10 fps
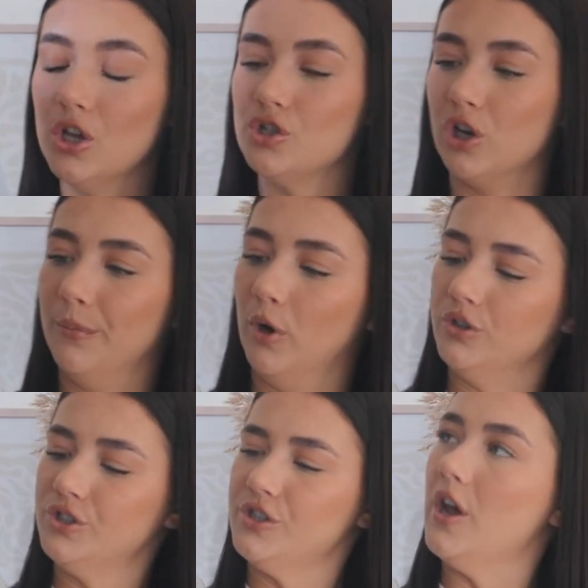top
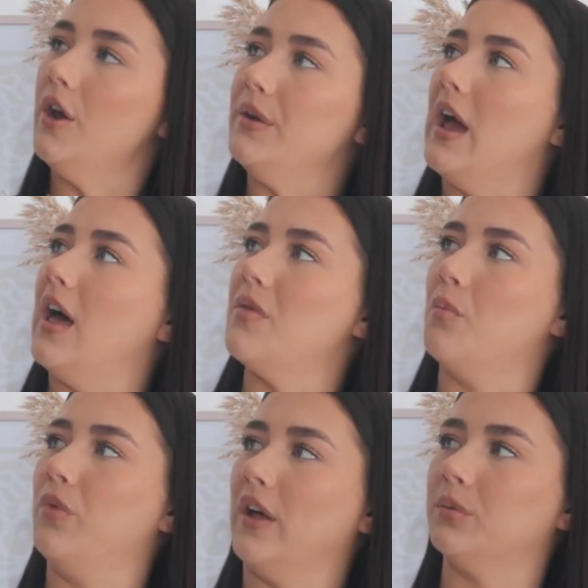notch. So yeah,
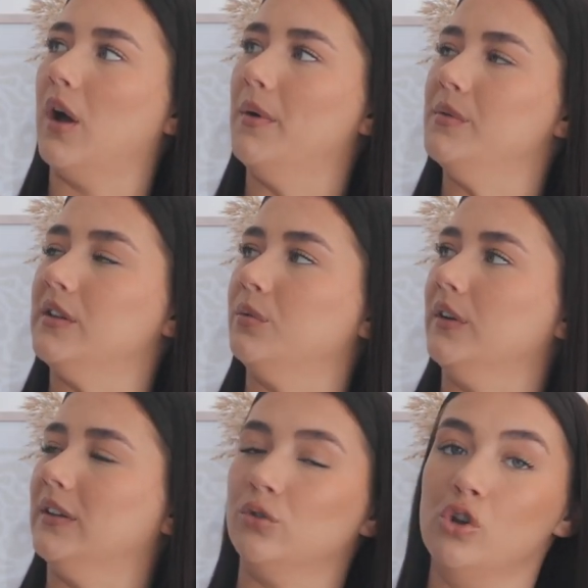that's why I went with this one,
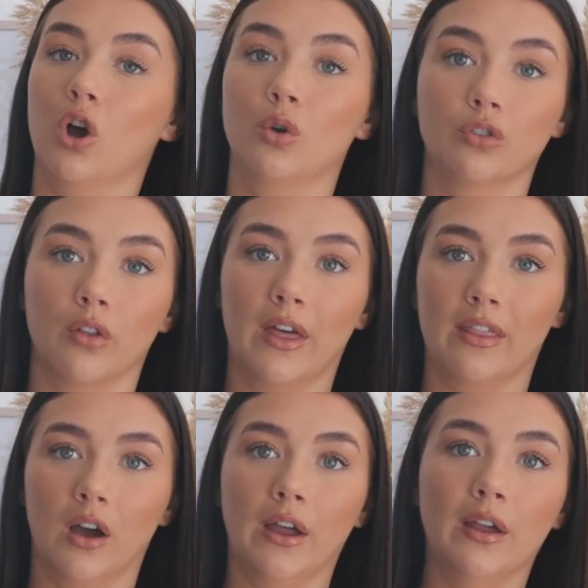because there was loads on there
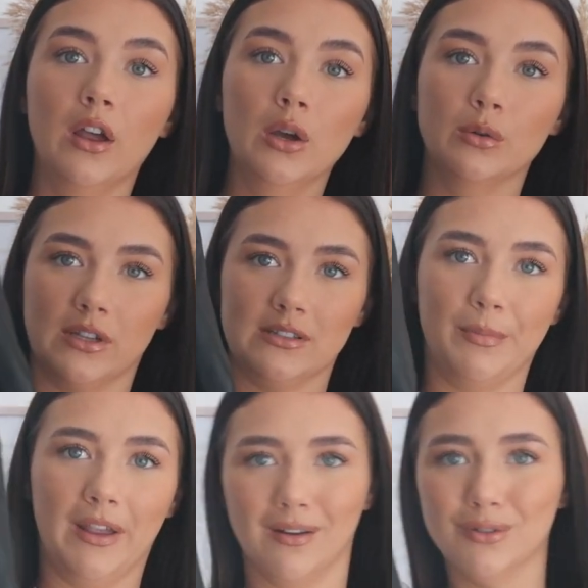that I was like
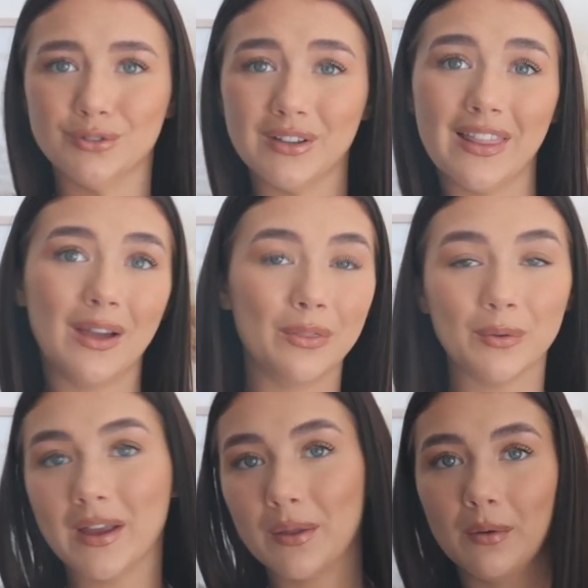debating, like, oh, do I get that one, do
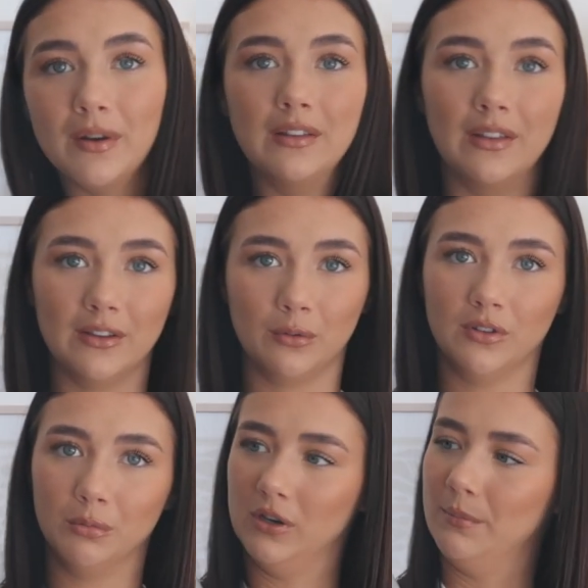I get that one? And then this was
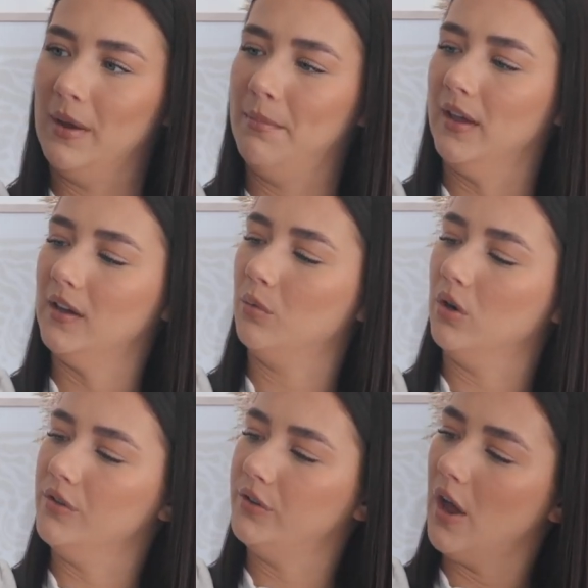the Molly Mae pick
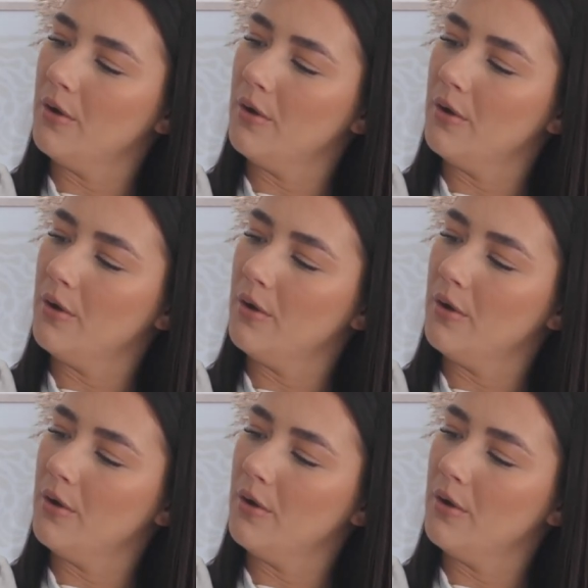one, so